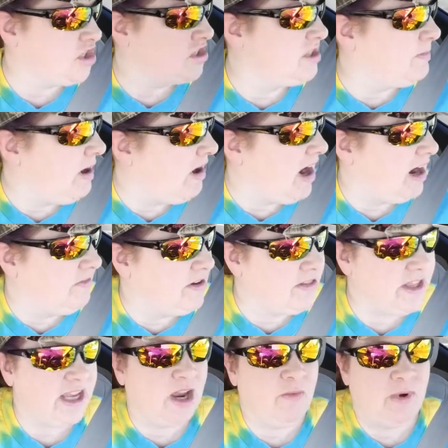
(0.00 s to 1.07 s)
just about
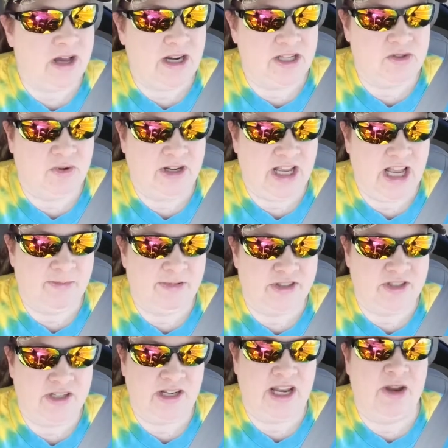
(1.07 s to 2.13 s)
everything I wanted to
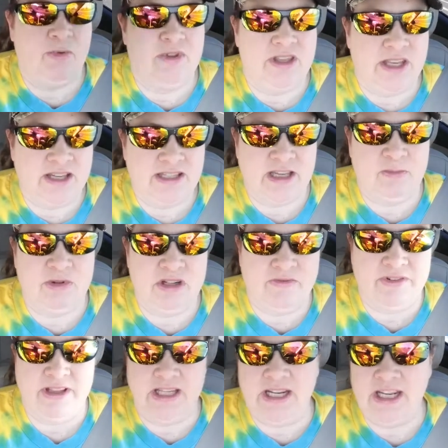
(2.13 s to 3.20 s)
accomplish today with the exception
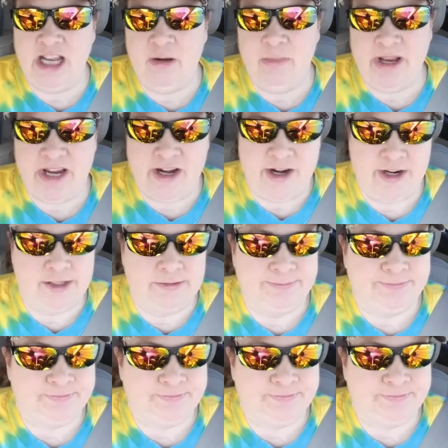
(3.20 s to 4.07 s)
of cleaning out my car.